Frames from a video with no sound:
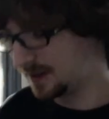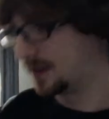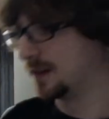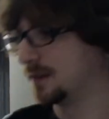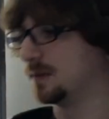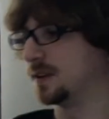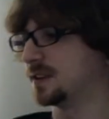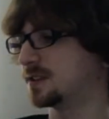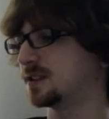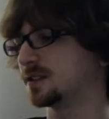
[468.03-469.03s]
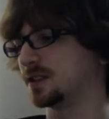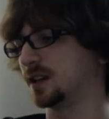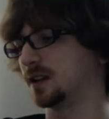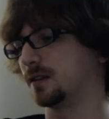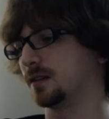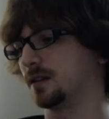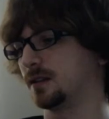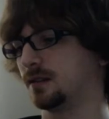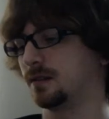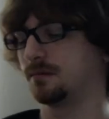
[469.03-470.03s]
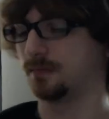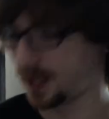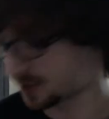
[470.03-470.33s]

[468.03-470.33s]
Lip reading: But this is a much,